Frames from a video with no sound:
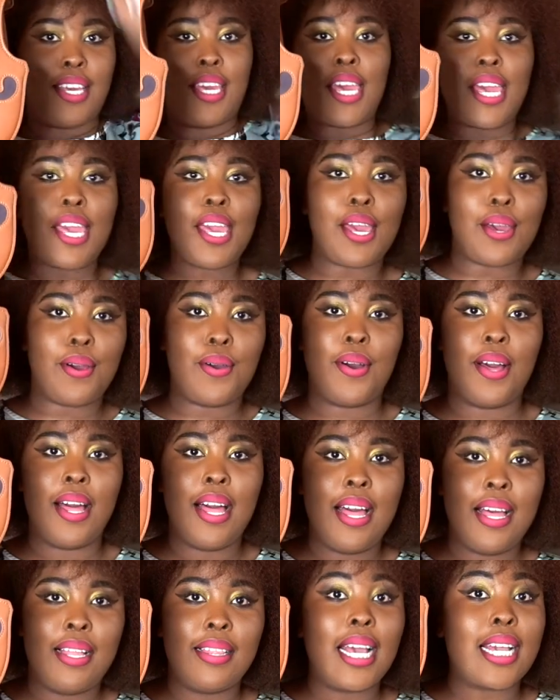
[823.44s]
cute.
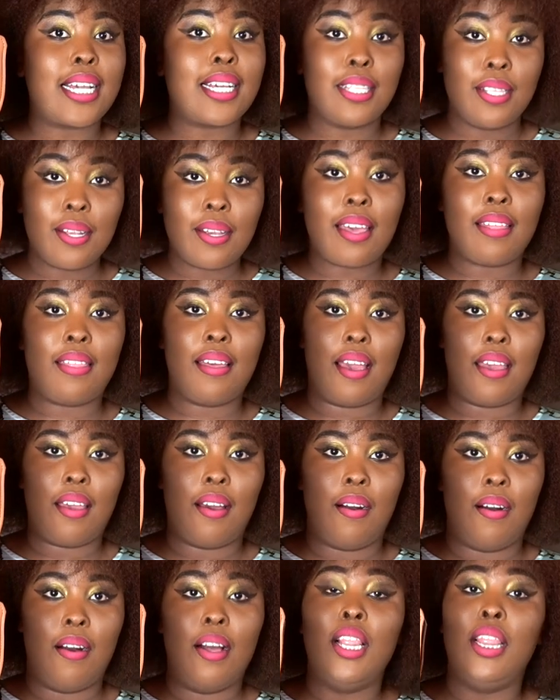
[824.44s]
Like, look at that,
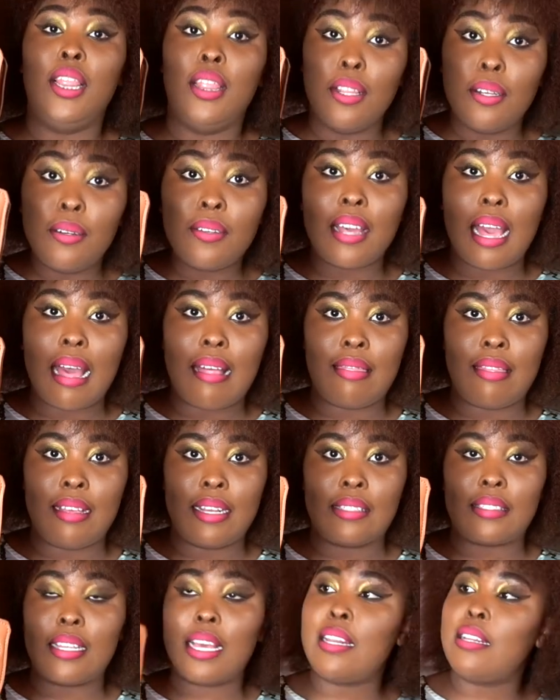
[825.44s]
y'all. Look at
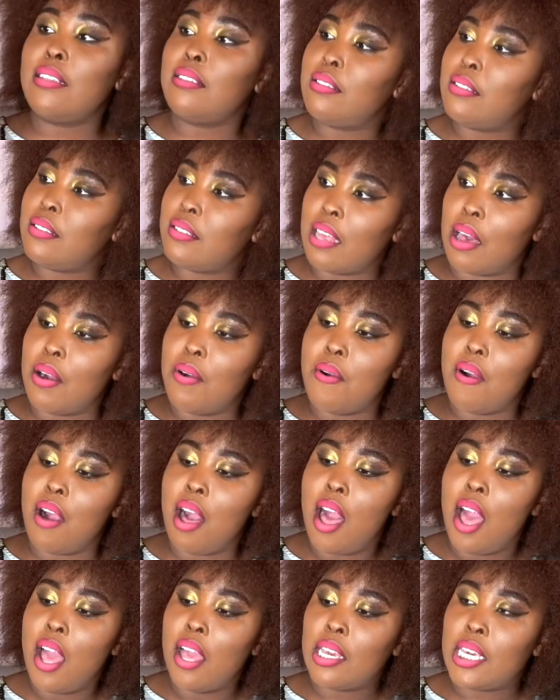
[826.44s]
this. It is
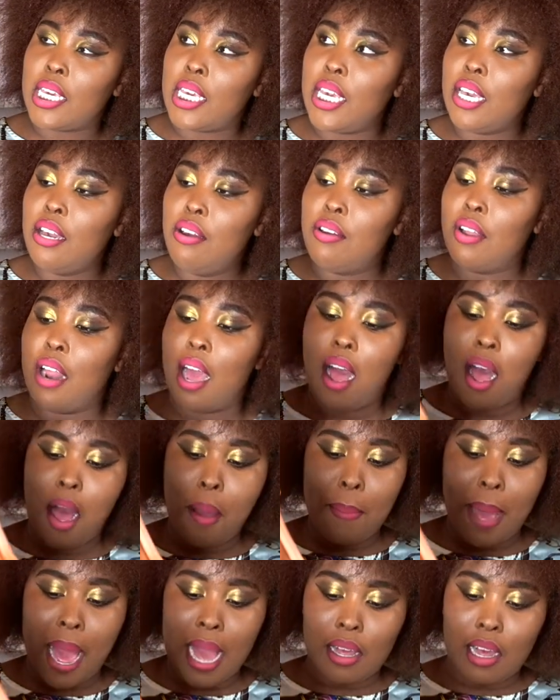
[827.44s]
so cute.
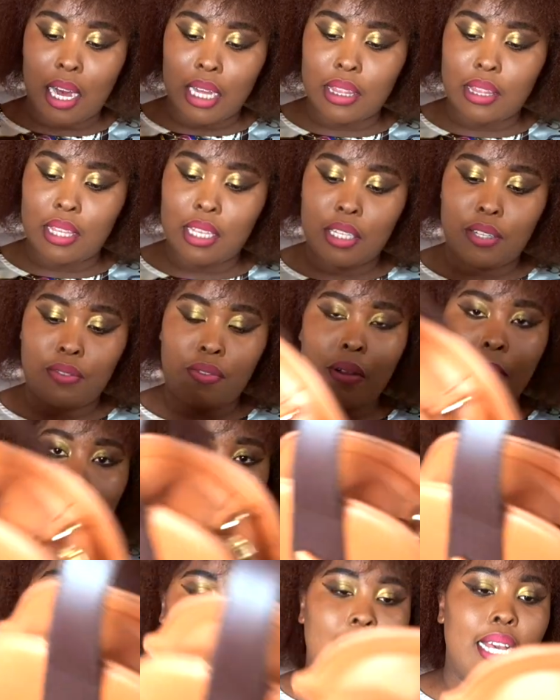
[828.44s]
I got this from
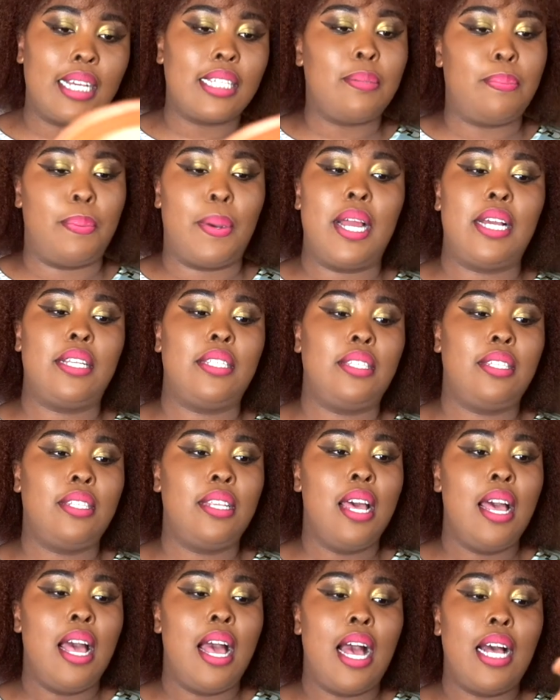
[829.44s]
AliExpress
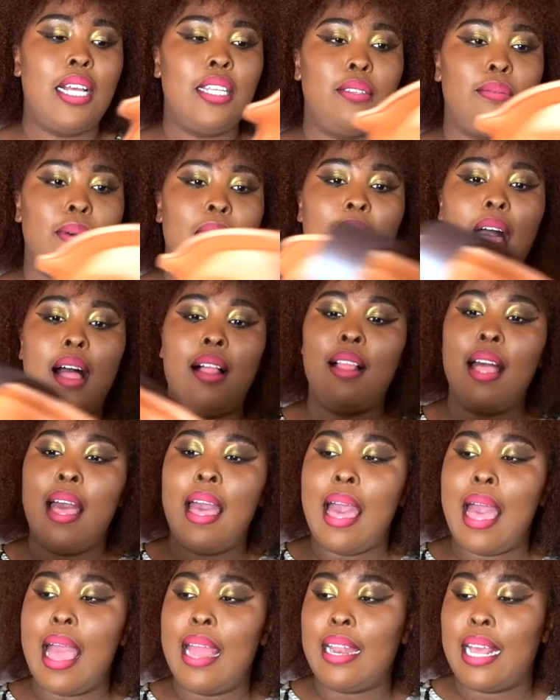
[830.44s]
as well,
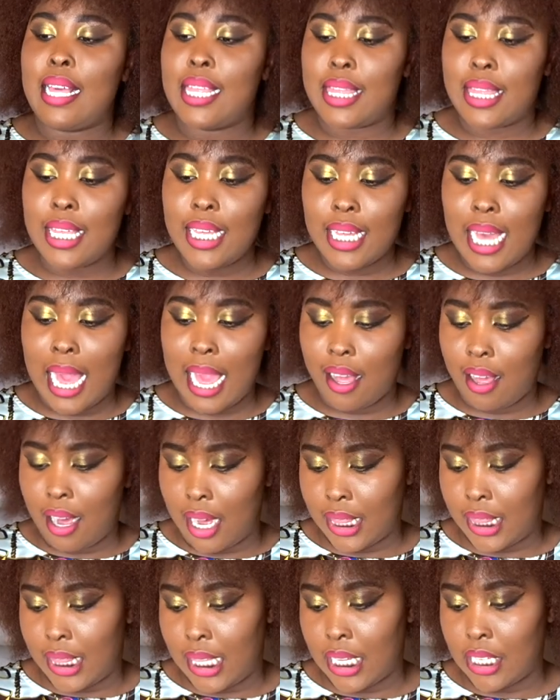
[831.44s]
and I think I
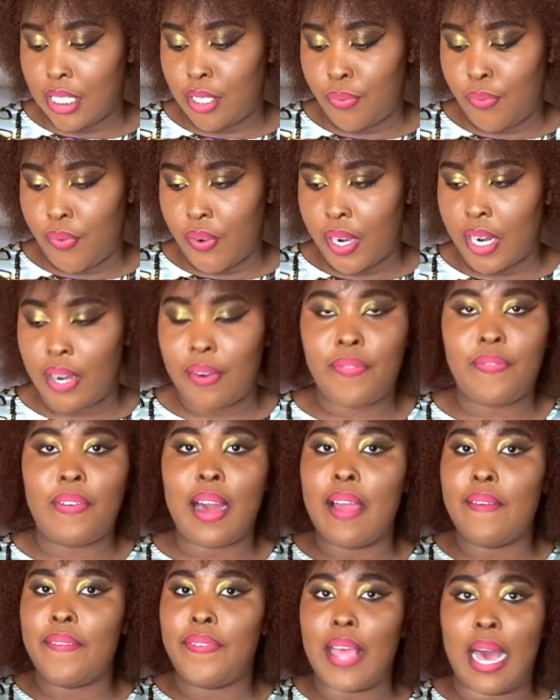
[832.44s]
got this for
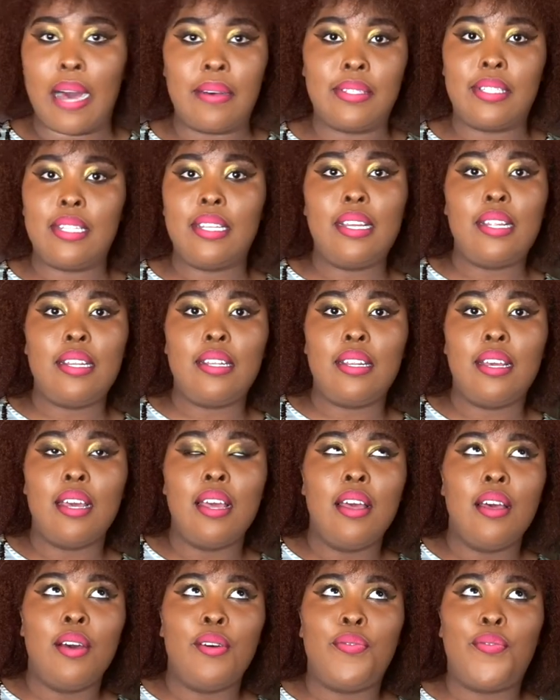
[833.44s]
5,000,
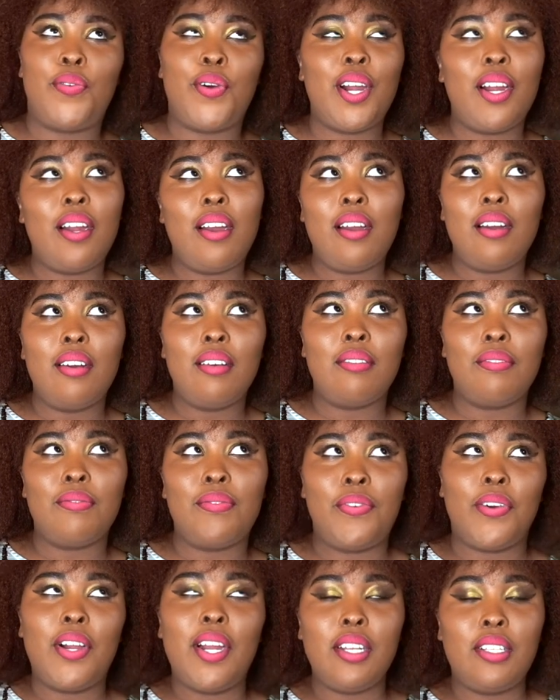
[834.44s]
four
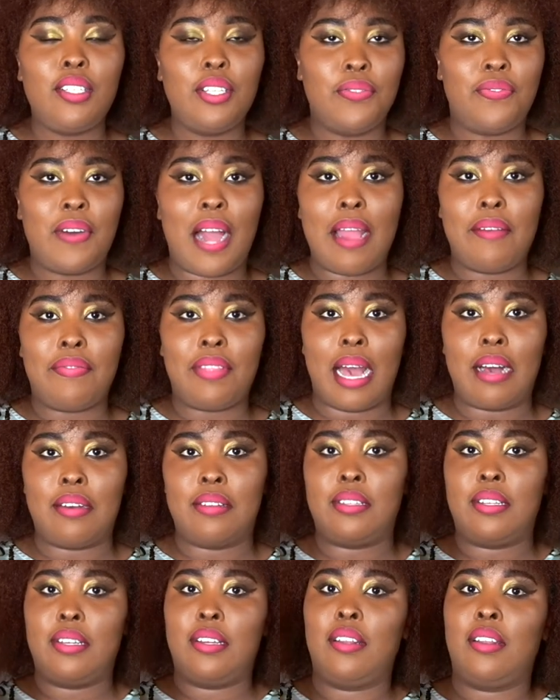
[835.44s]
to five
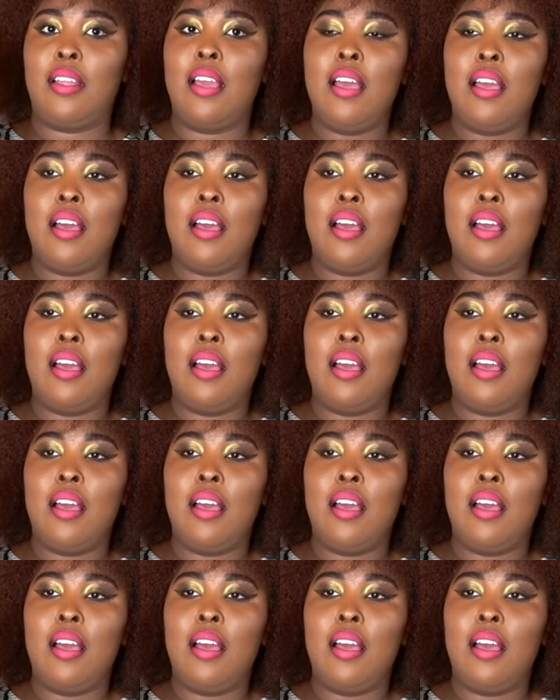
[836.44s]
thousand